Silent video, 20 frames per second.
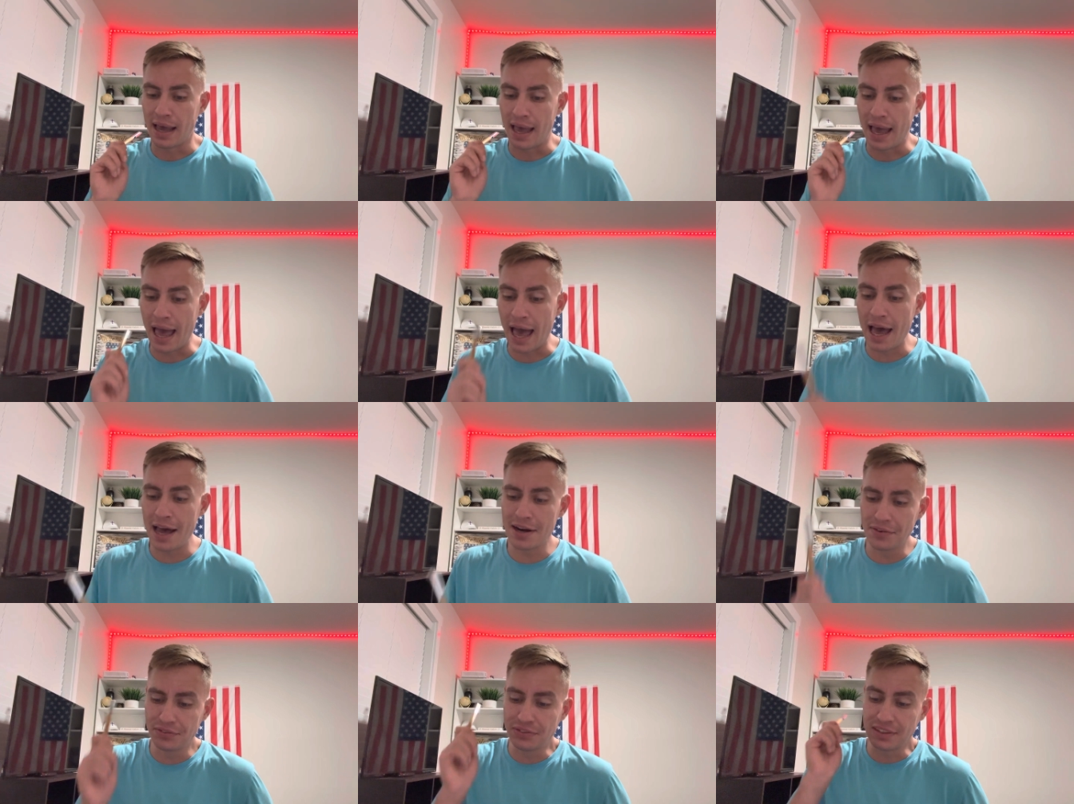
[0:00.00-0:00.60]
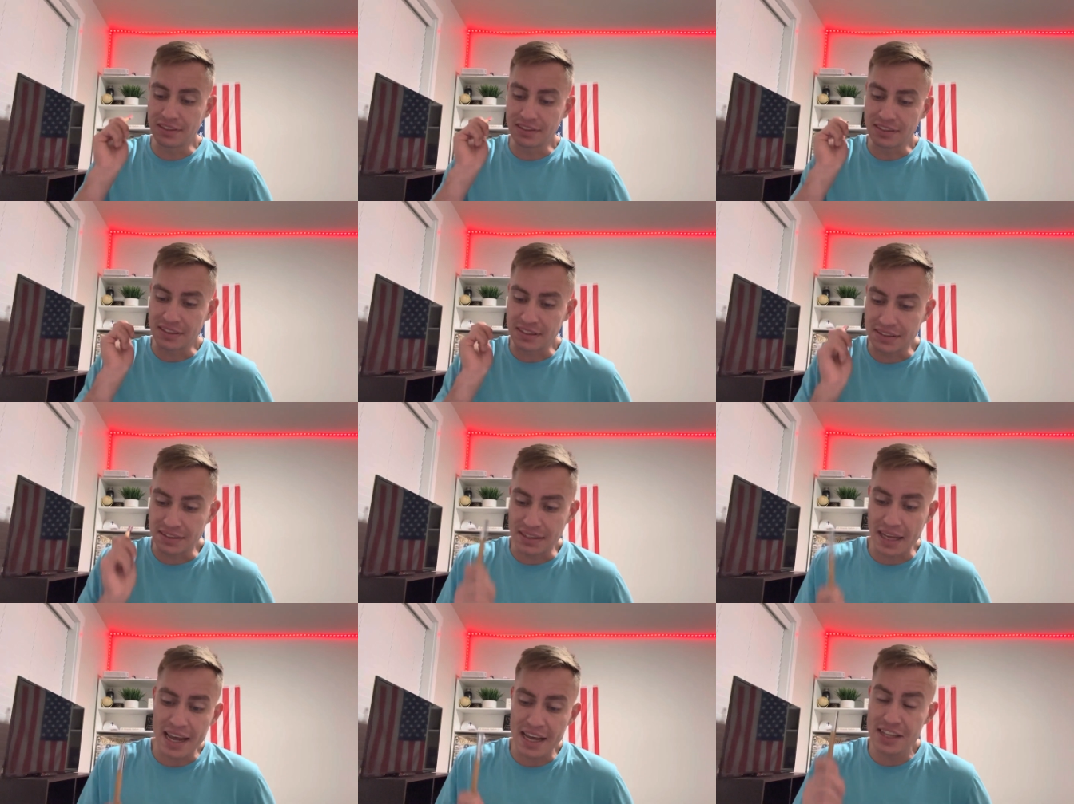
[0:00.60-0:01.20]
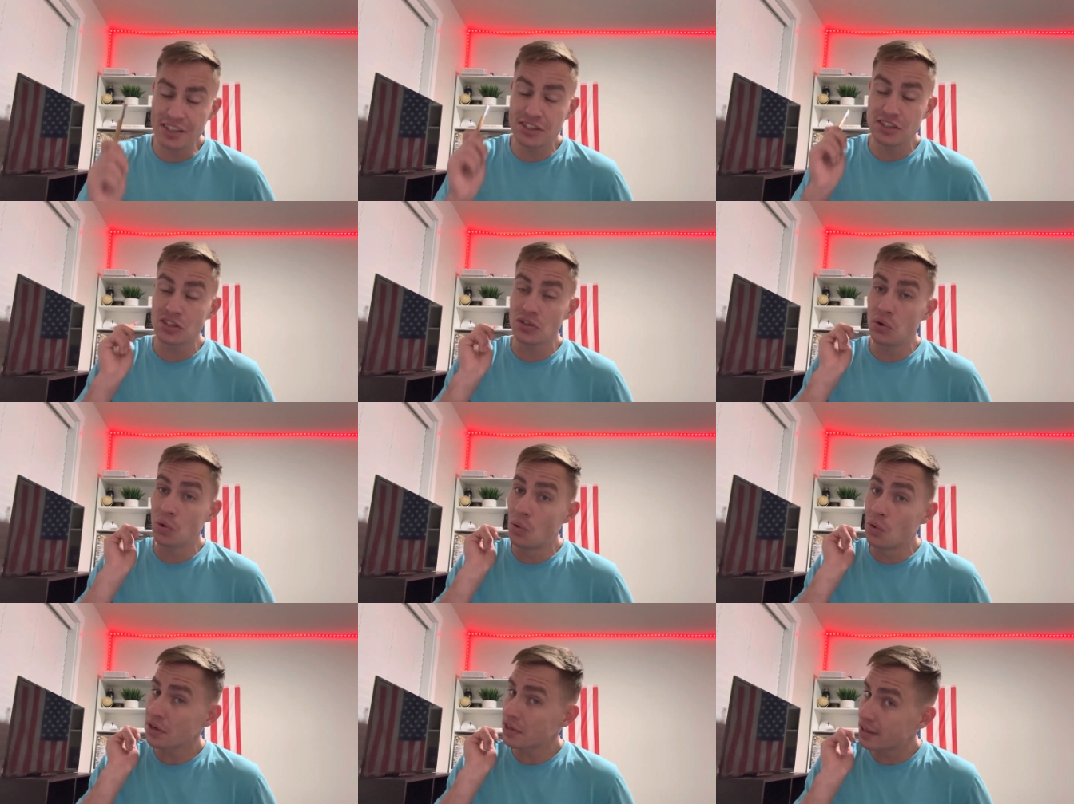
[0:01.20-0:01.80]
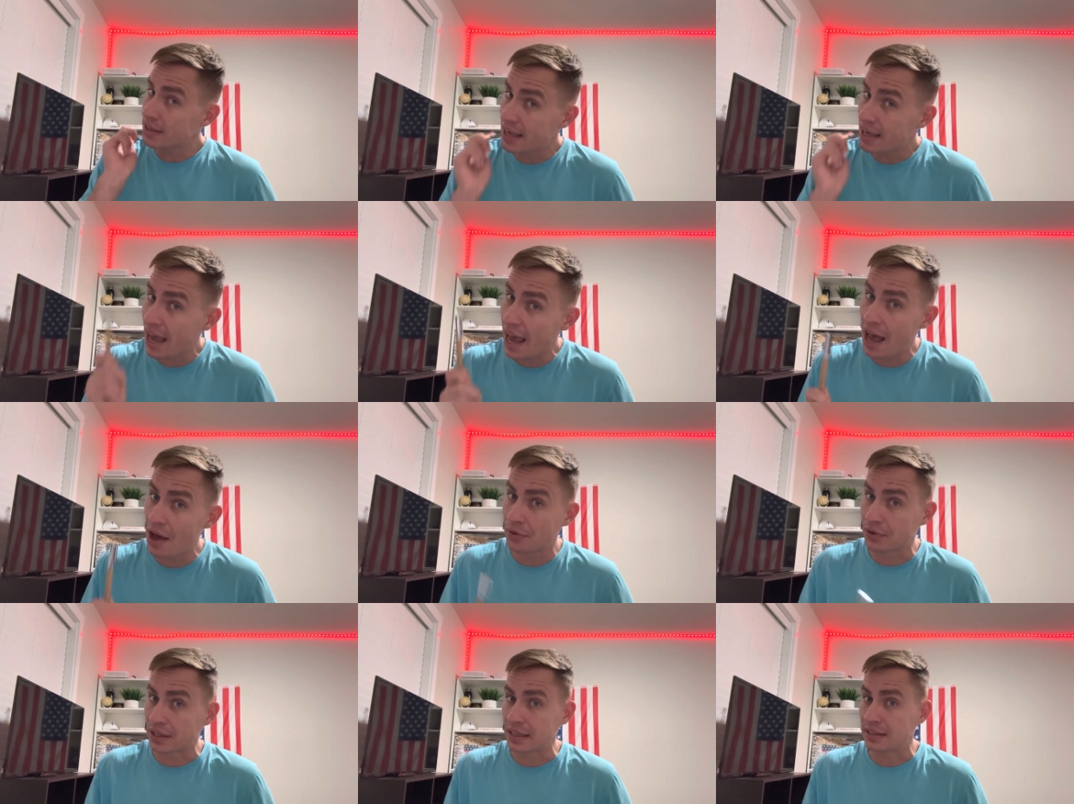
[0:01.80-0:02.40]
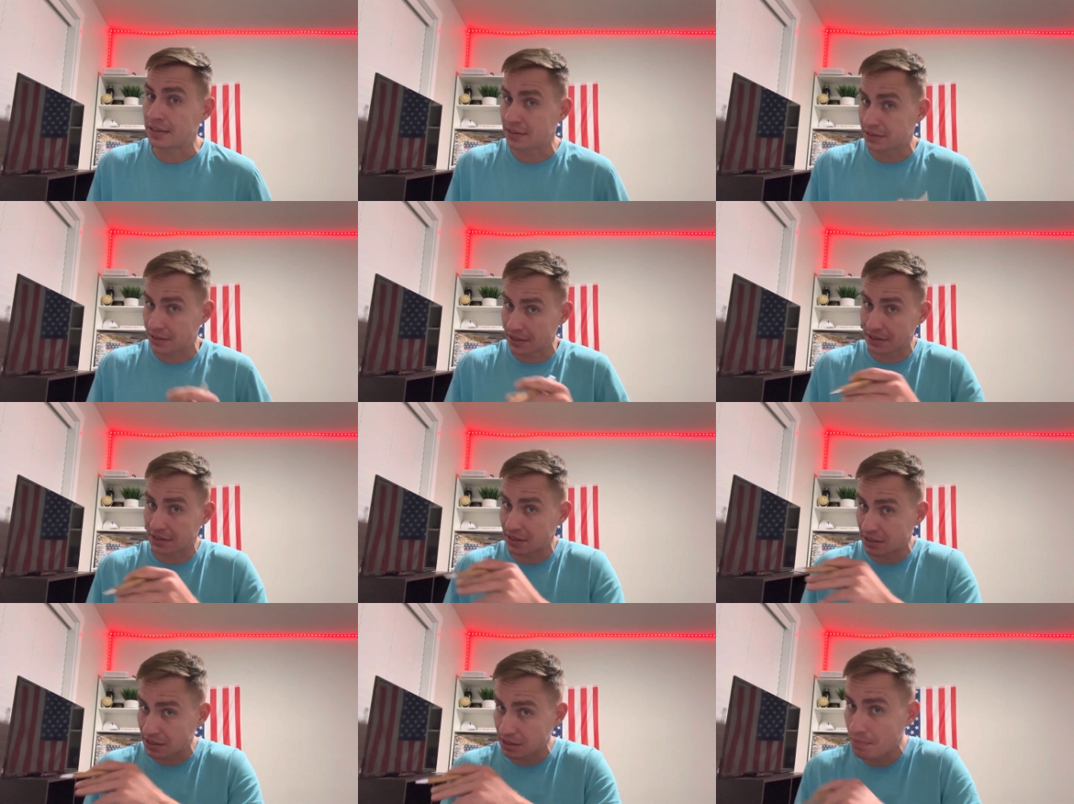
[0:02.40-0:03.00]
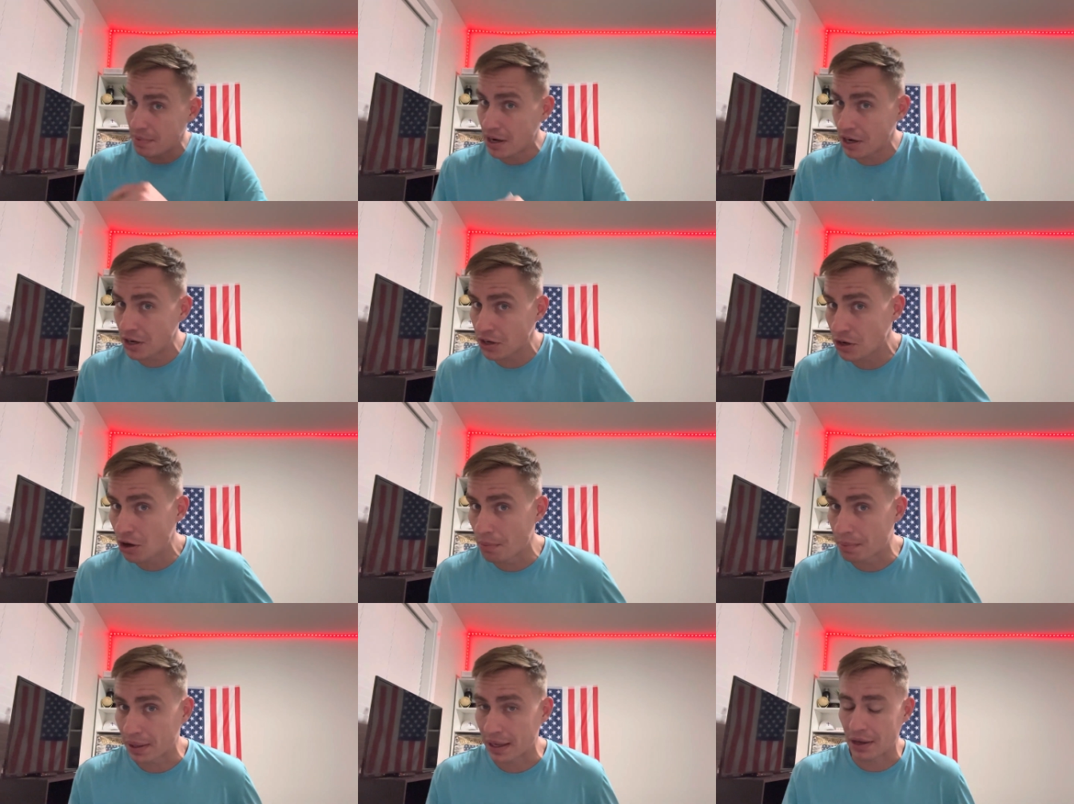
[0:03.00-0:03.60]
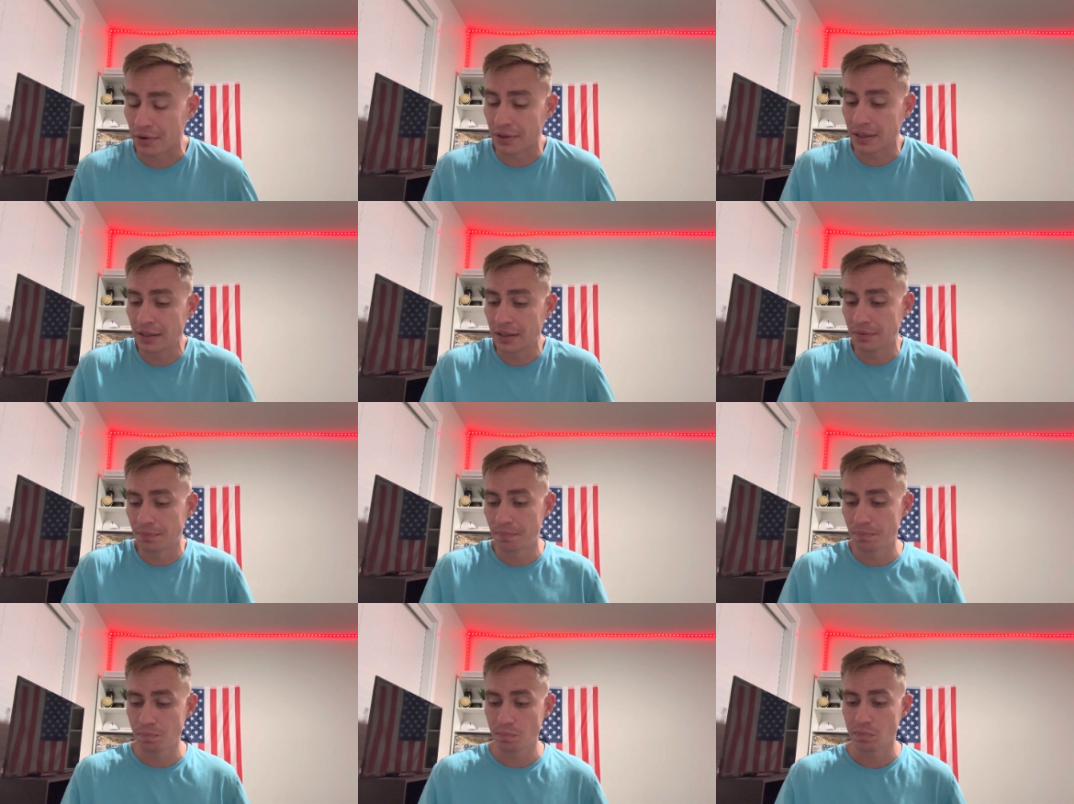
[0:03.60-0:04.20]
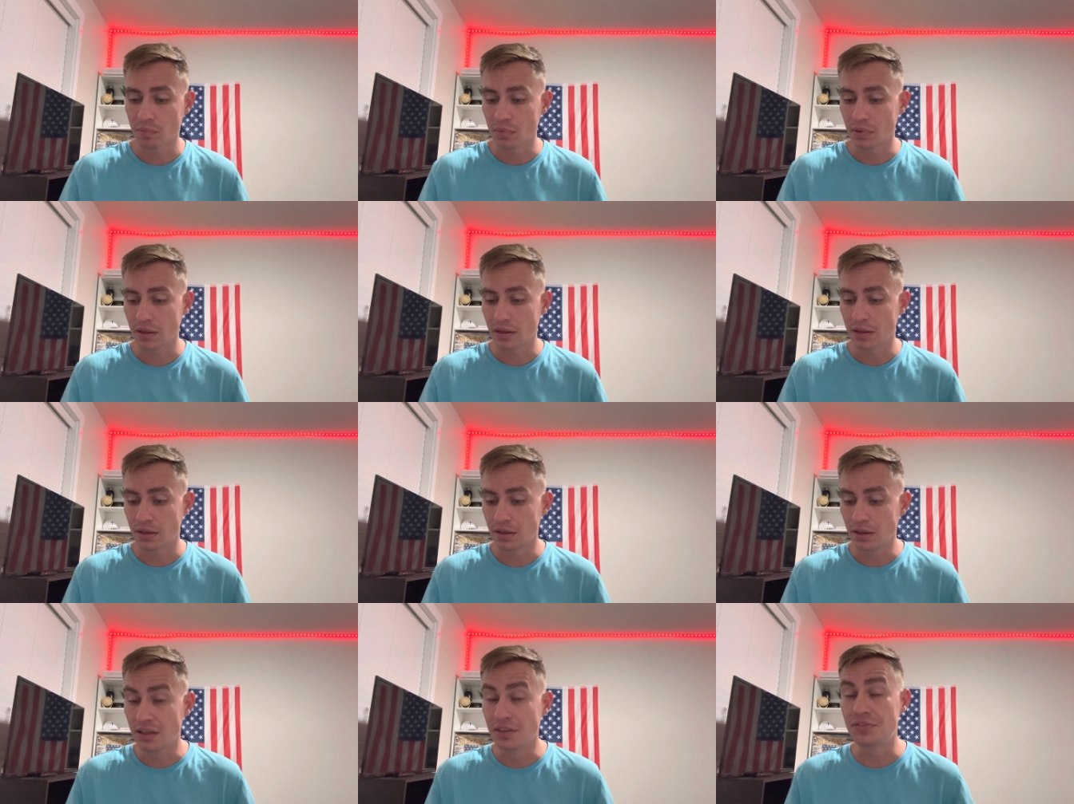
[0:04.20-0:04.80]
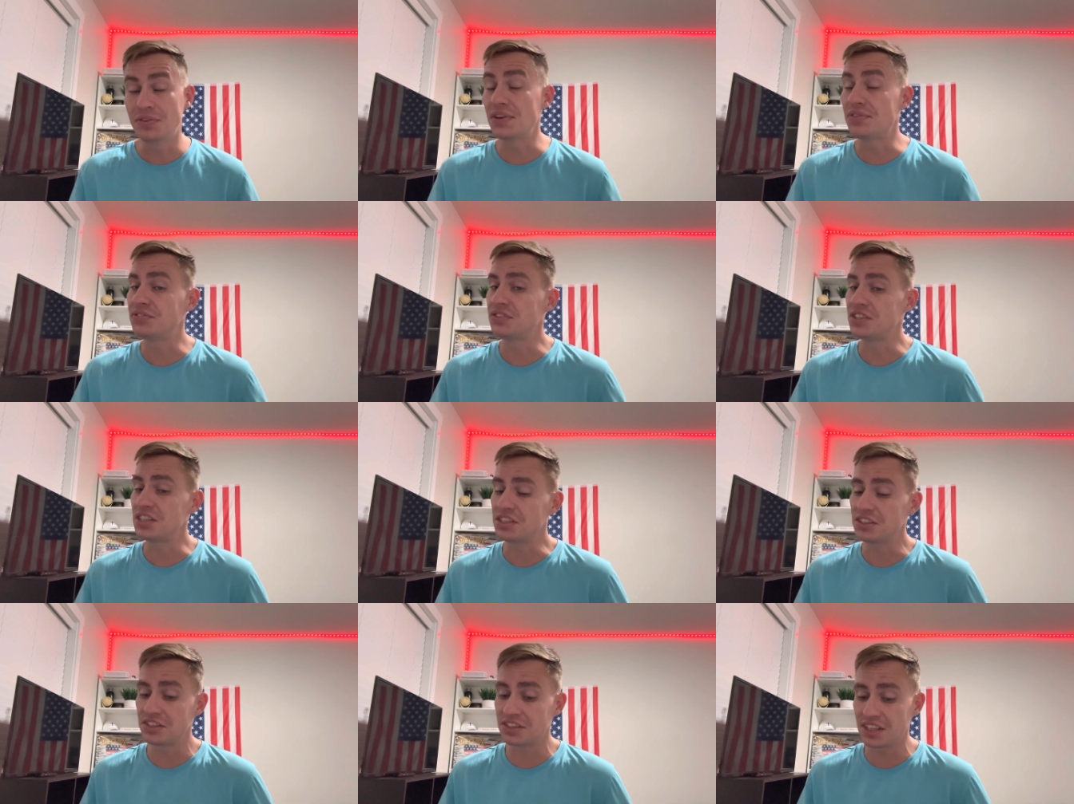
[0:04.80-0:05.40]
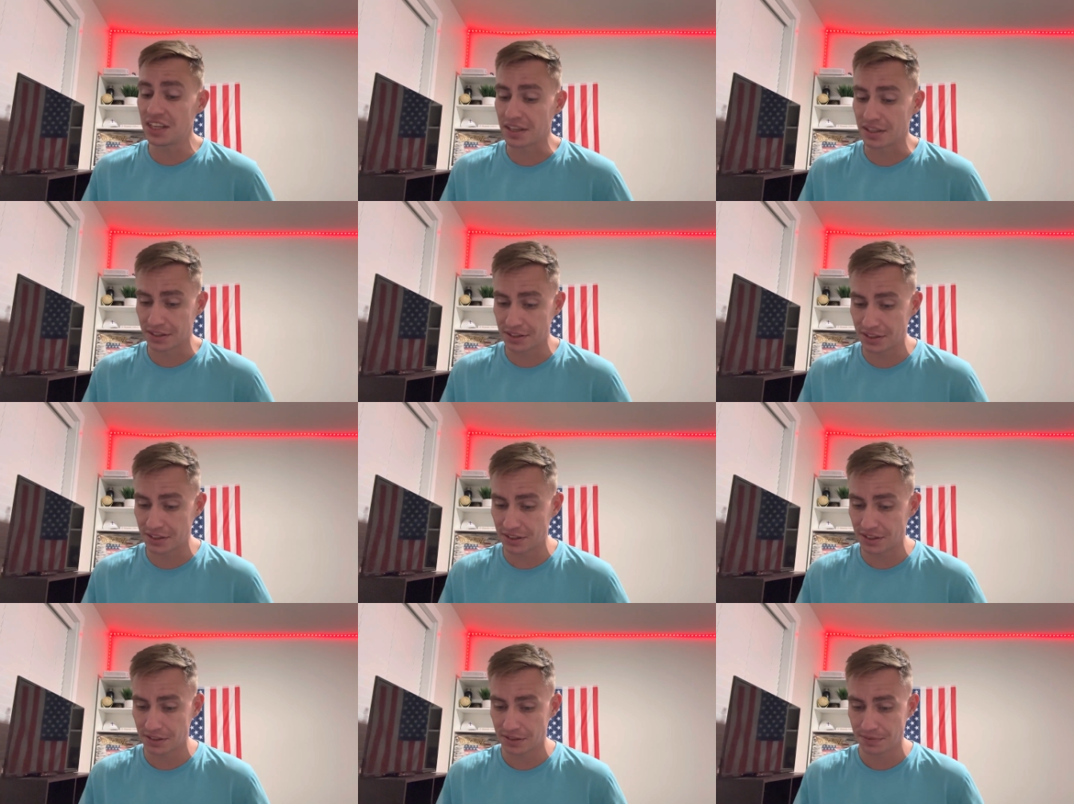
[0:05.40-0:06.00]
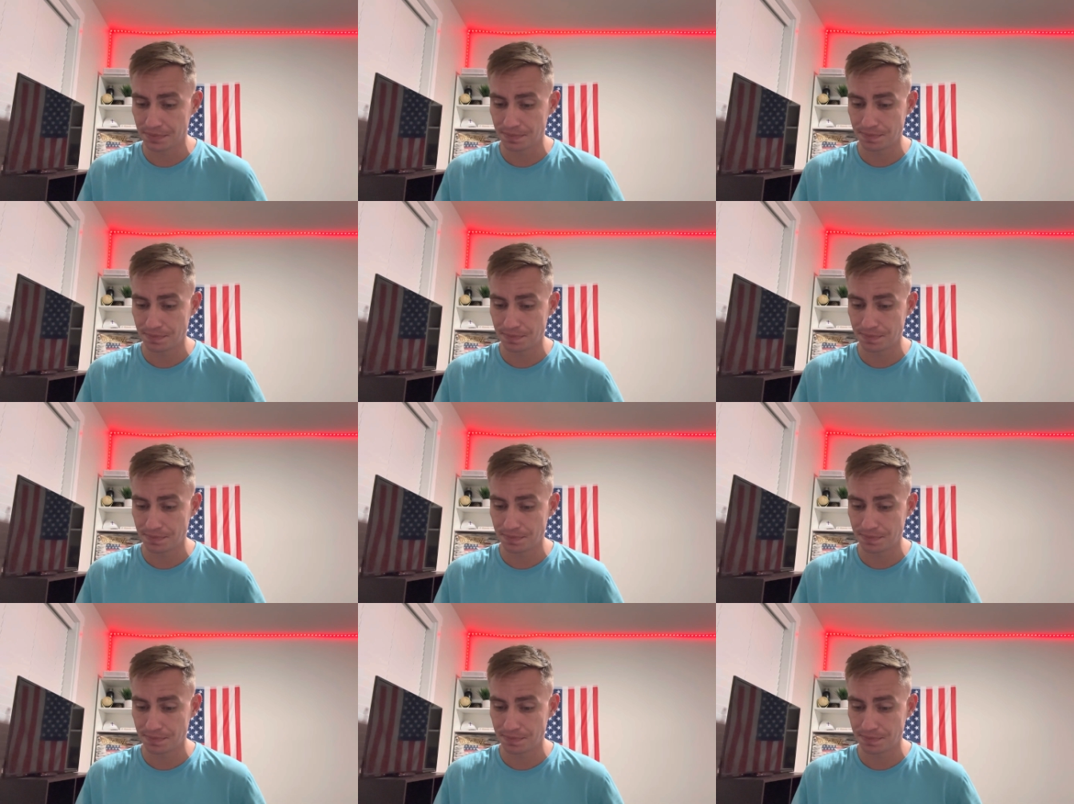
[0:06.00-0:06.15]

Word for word: Out of the state or county, this is in Maricopa County, 56.